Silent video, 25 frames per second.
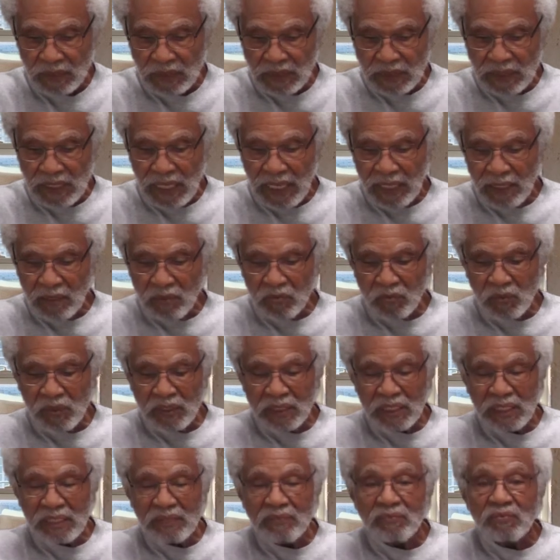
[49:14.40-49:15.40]
I didn't want
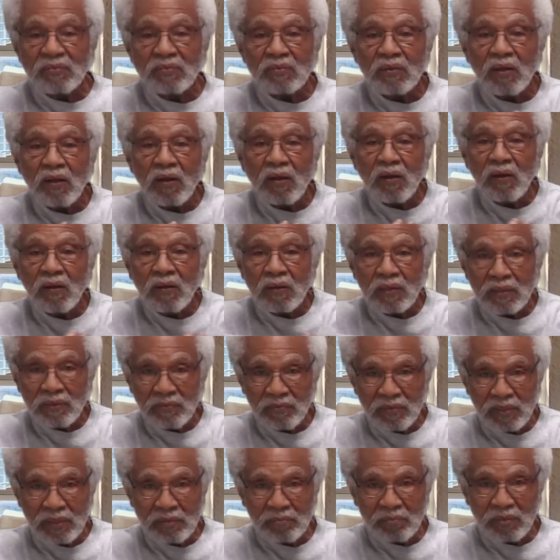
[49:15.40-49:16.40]
to give all
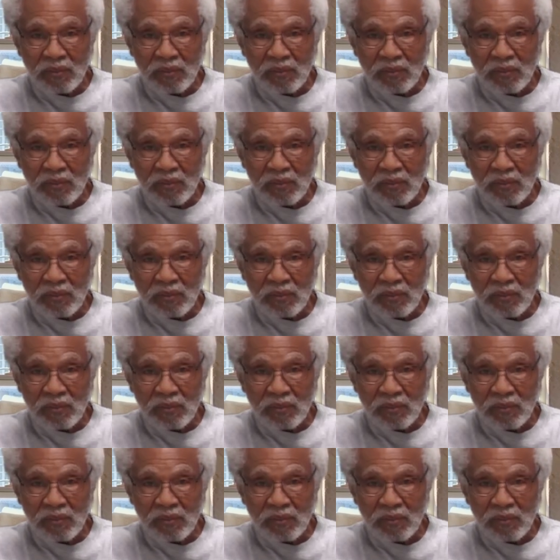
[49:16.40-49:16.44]
of them